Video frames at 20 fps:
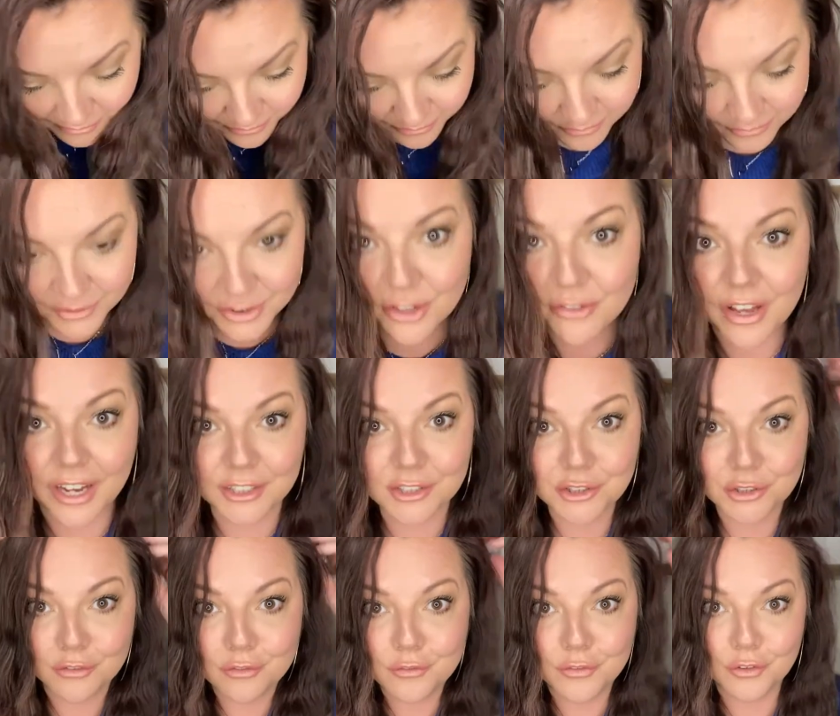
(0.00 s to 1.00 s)
So that's
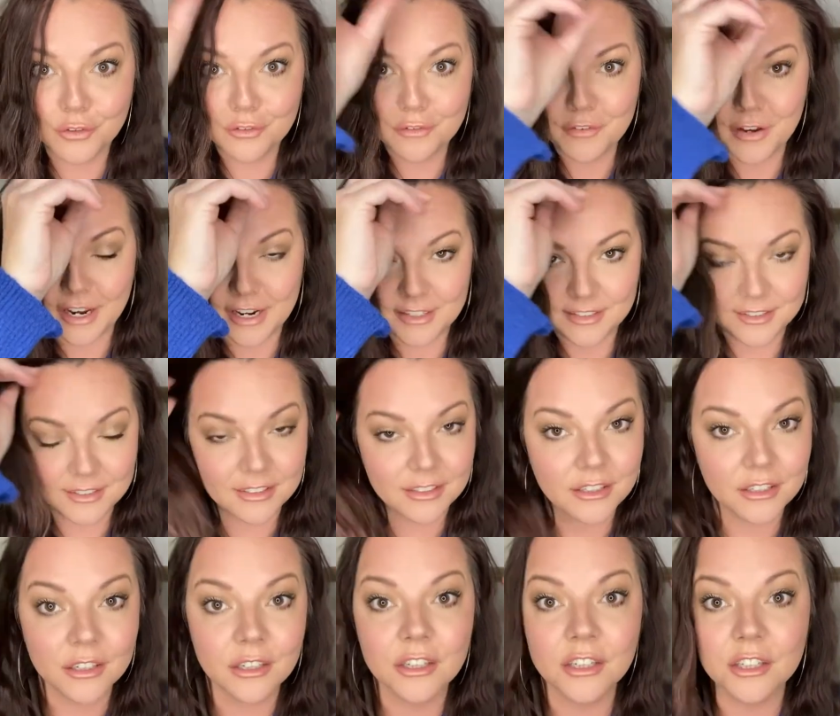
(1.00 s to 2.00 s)
your full face
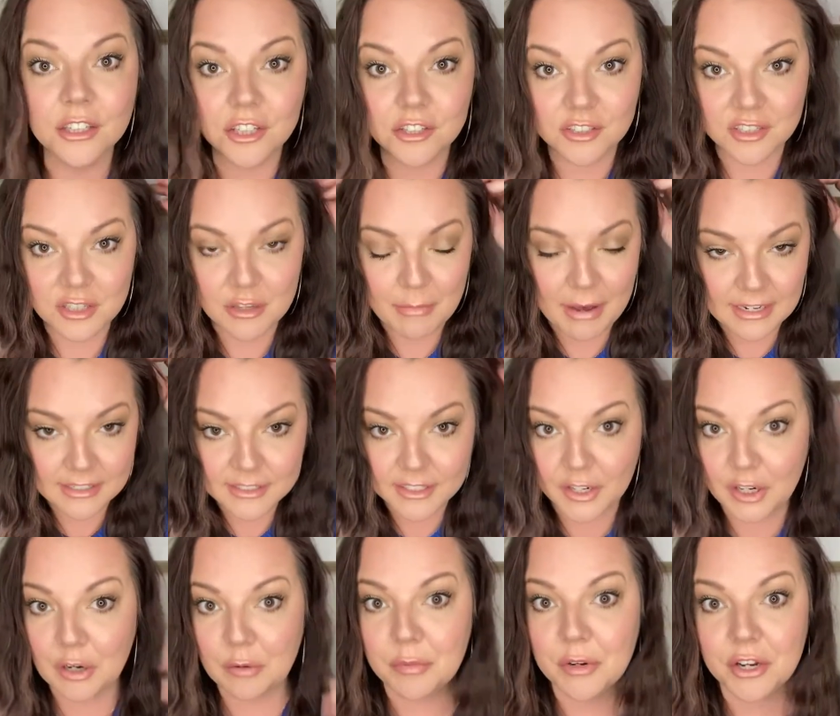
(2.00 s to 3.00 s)
using the
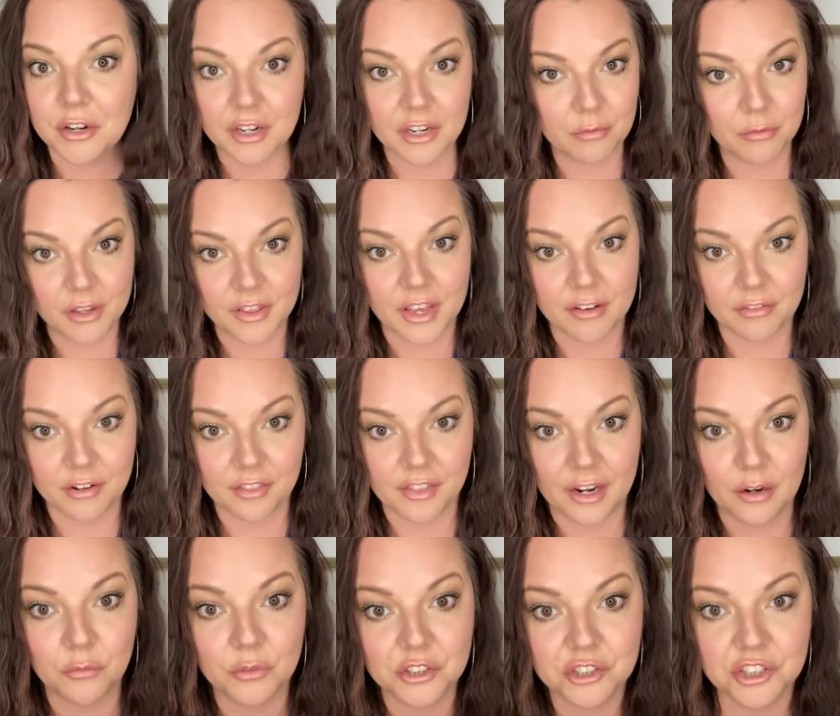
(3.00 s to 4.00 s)
Maskcara Beauty with
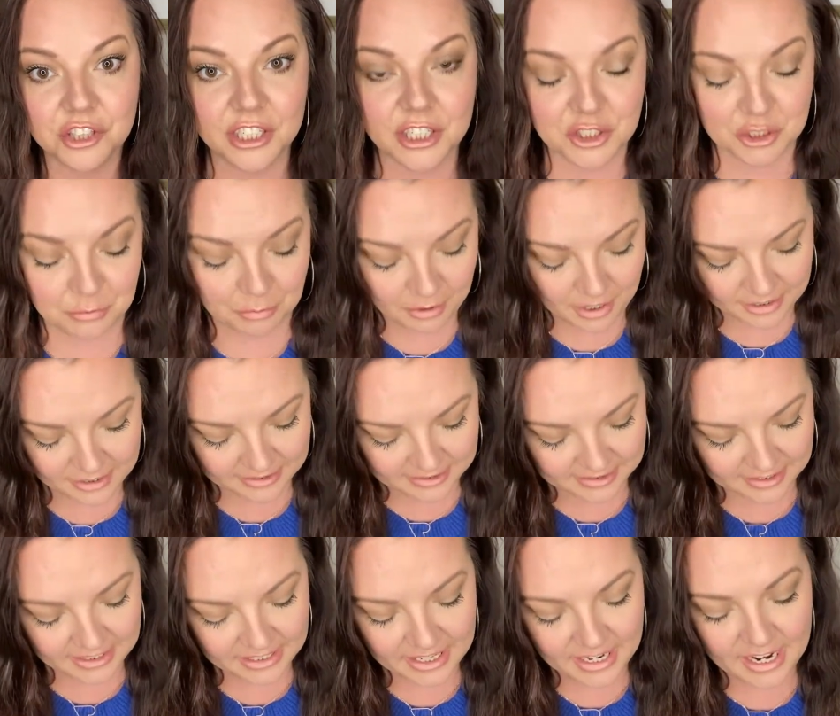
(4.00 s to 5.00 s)
everything once you get your products
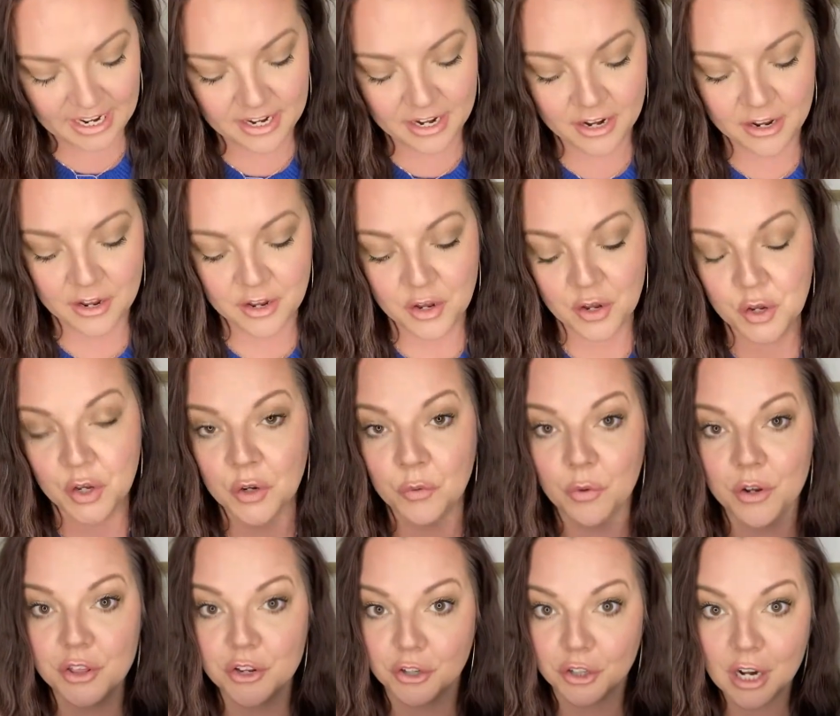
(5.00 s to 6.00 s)
in,
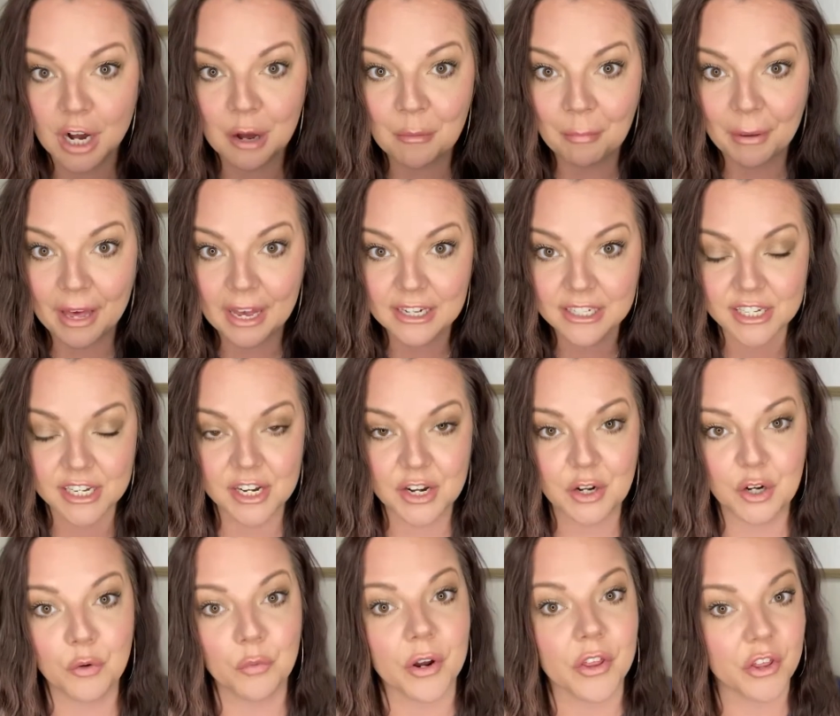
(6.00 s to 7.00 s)
with your compact
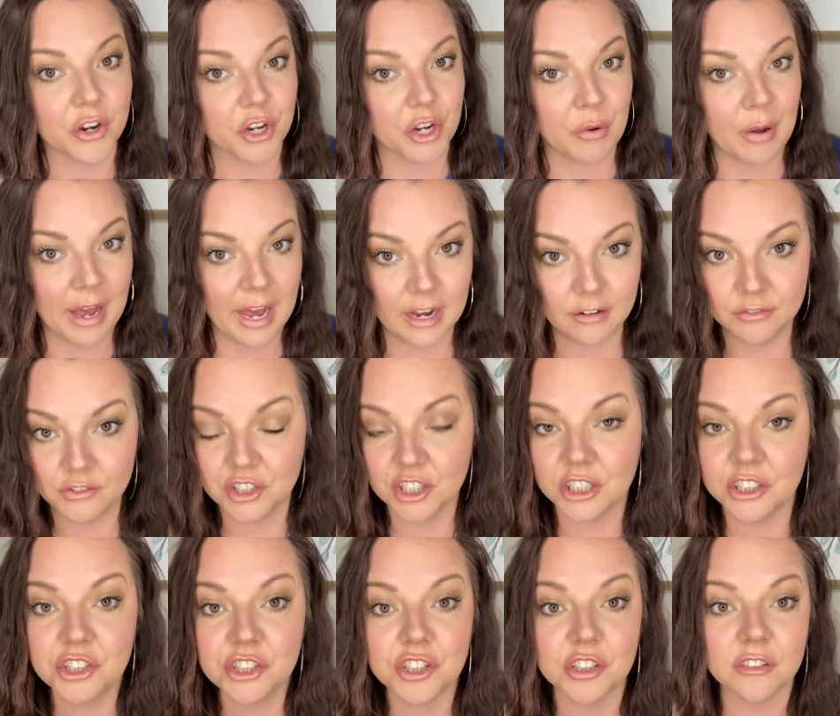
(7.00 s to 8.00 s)
here, whether you have
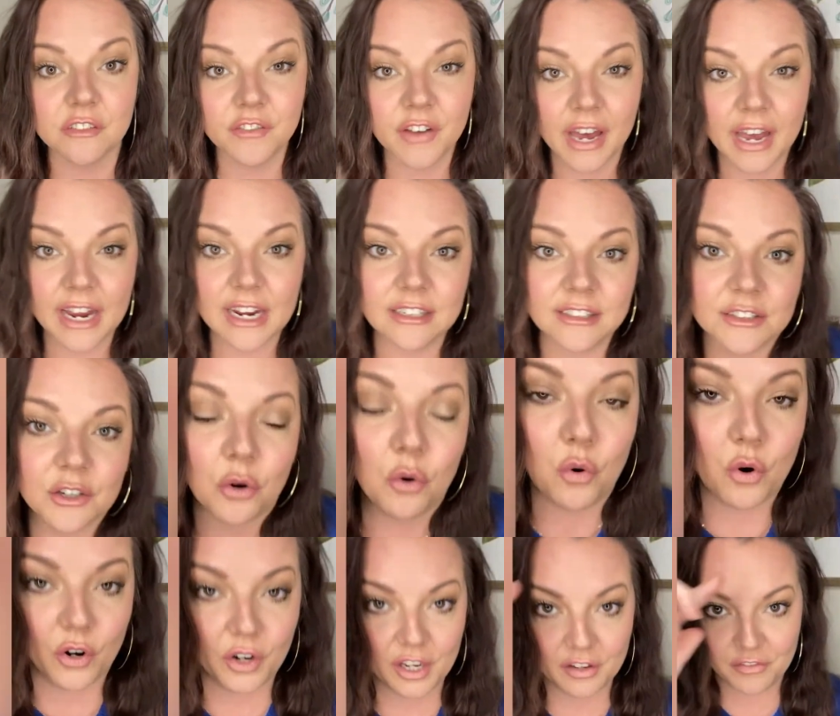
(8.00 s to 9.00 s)
just your face
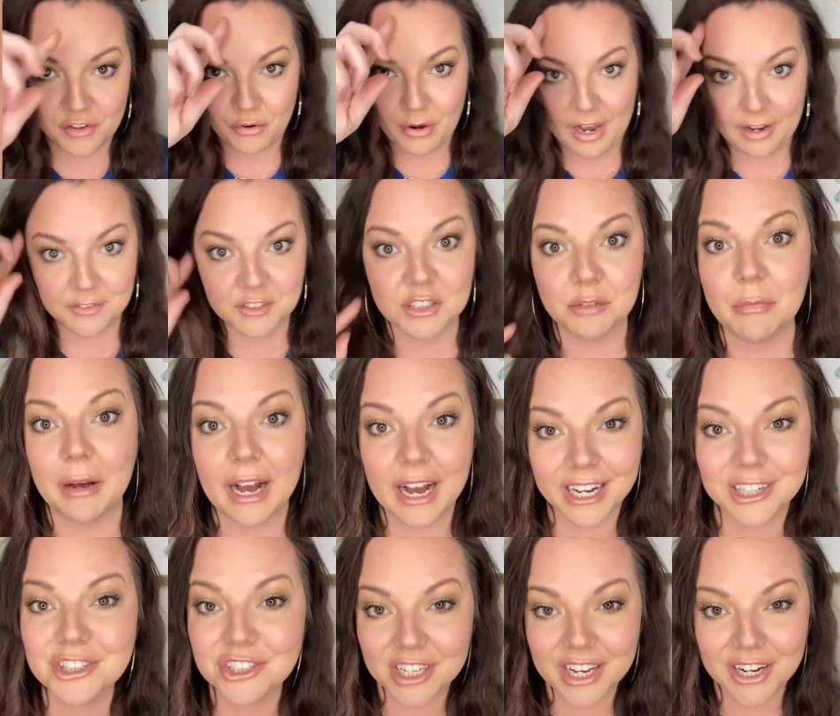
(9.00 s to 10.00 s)
or if you have some
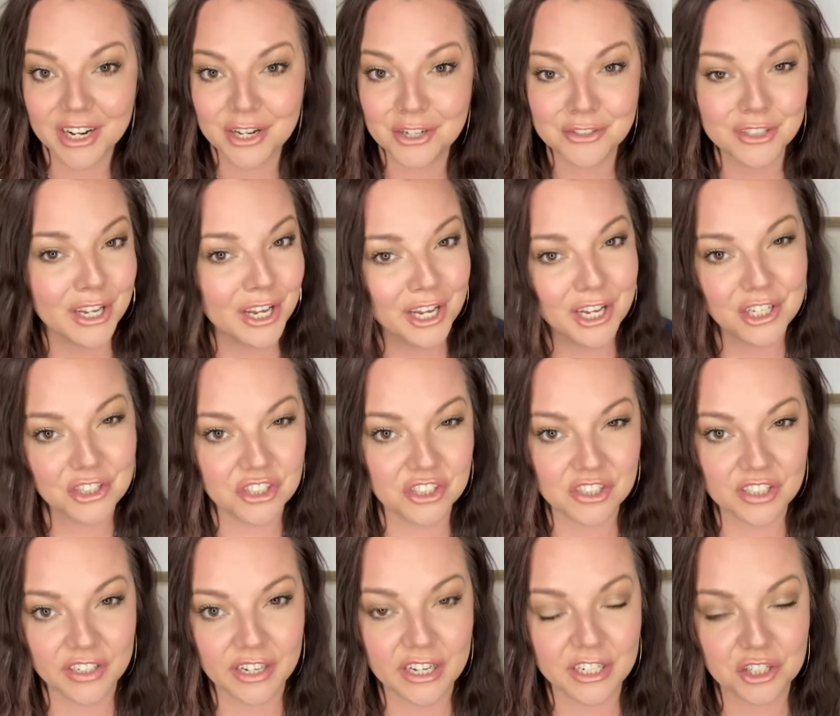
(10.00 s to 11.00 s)
eyeshadows, just
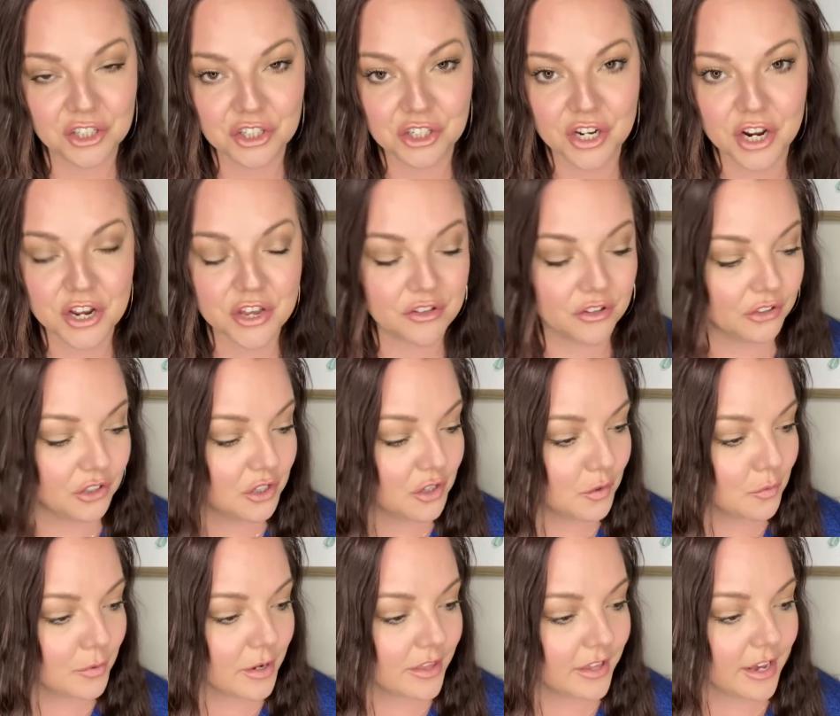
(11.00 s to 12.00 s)
to kind of show you the look
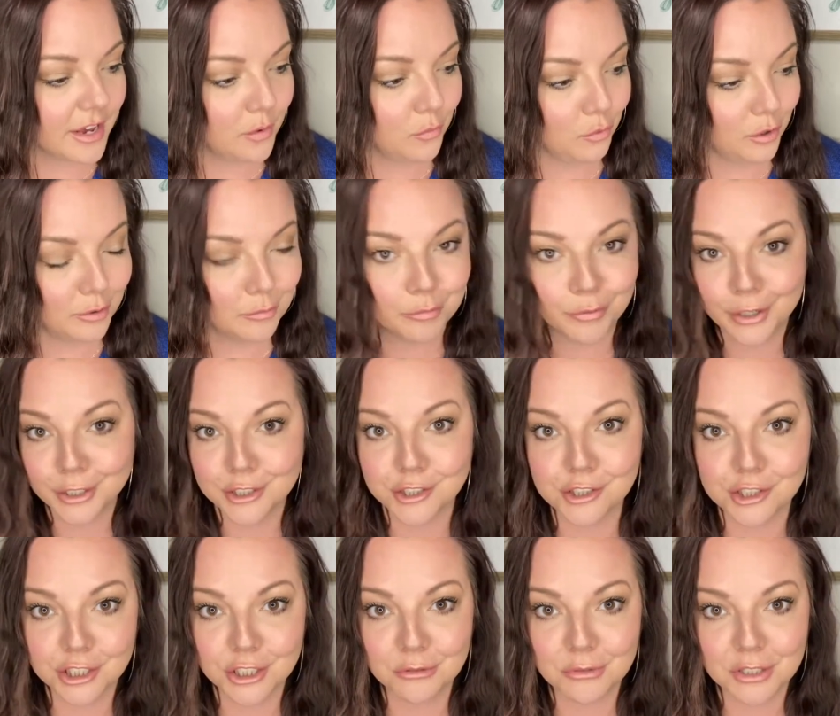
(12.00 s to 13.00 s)
with it, what
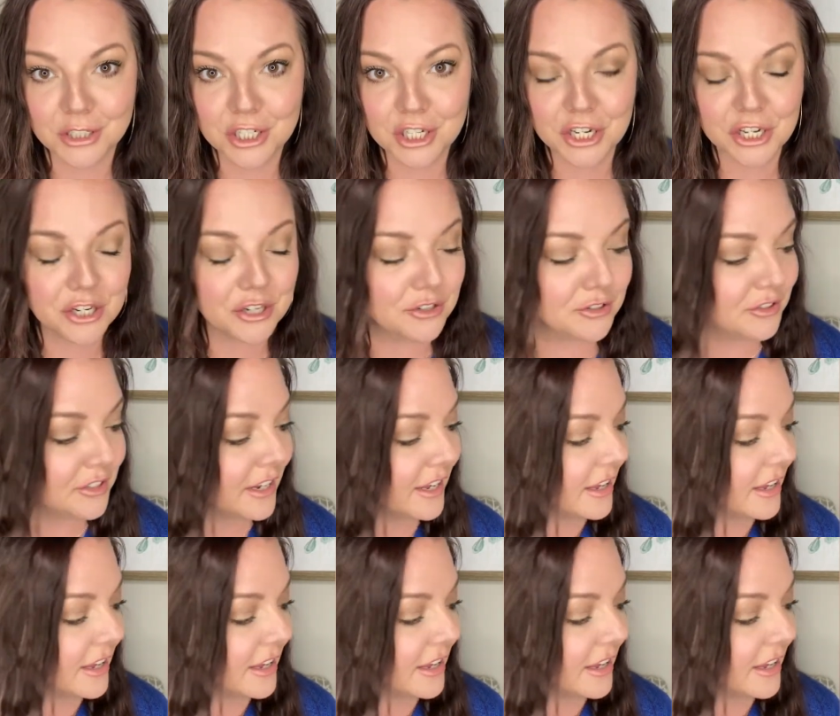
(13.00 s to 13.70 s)
brushes you would use.